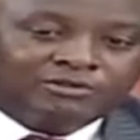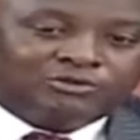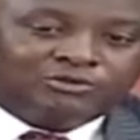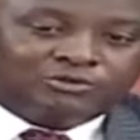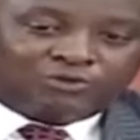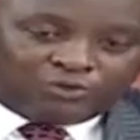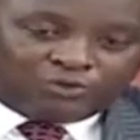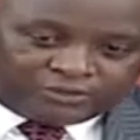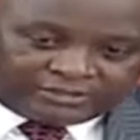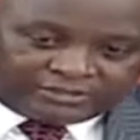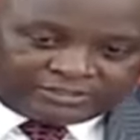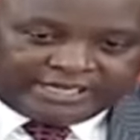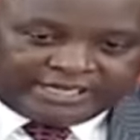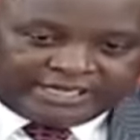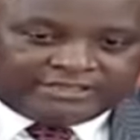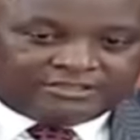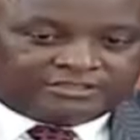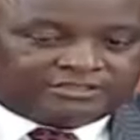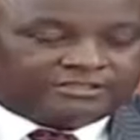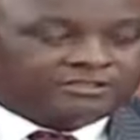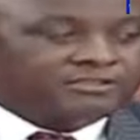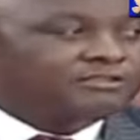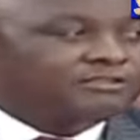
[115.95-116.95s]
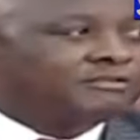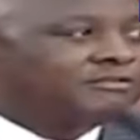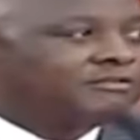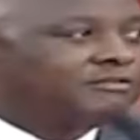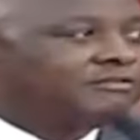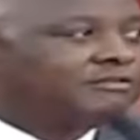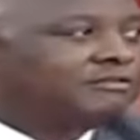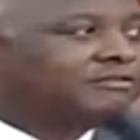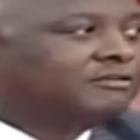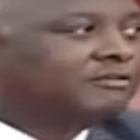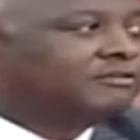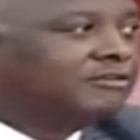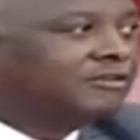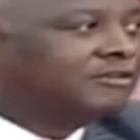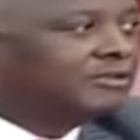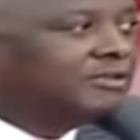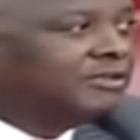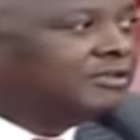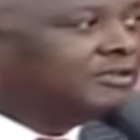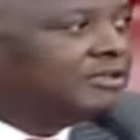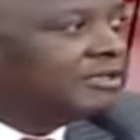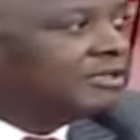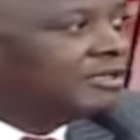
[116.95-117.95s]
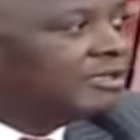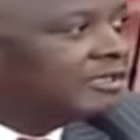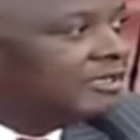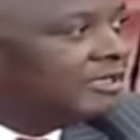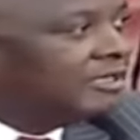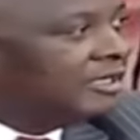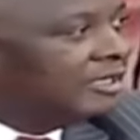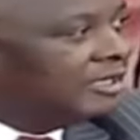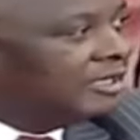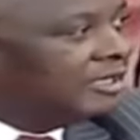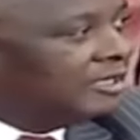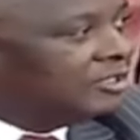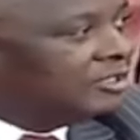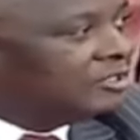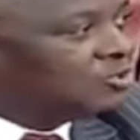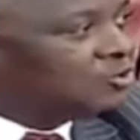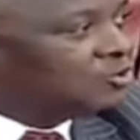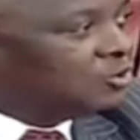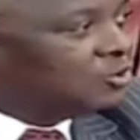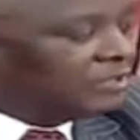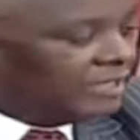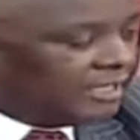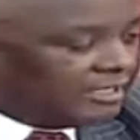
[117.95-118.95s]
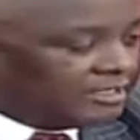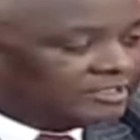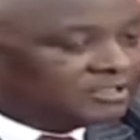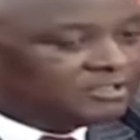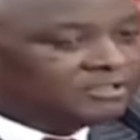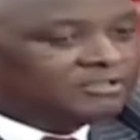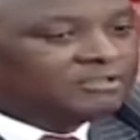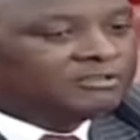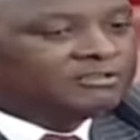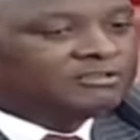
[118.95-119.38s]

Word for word: to those days uh, so that